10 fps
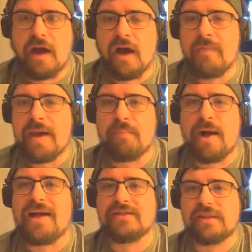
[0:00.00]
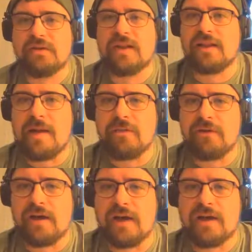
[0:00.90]
And positive
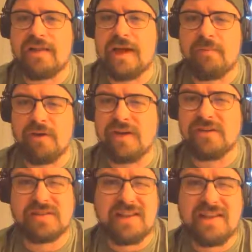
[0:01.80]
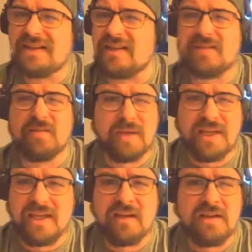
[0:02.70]
collaborators. And that doesn't
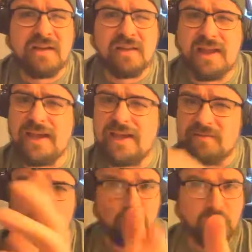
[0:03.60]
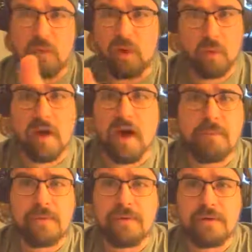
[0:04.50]
mean like we don't own
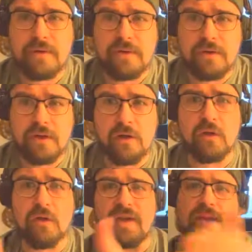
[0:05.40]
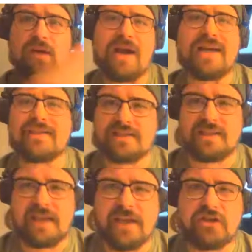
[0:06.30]
up. You know, you need
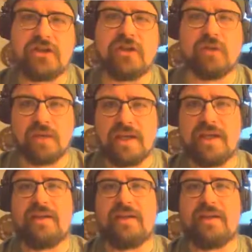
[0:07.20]
reconciliation, you need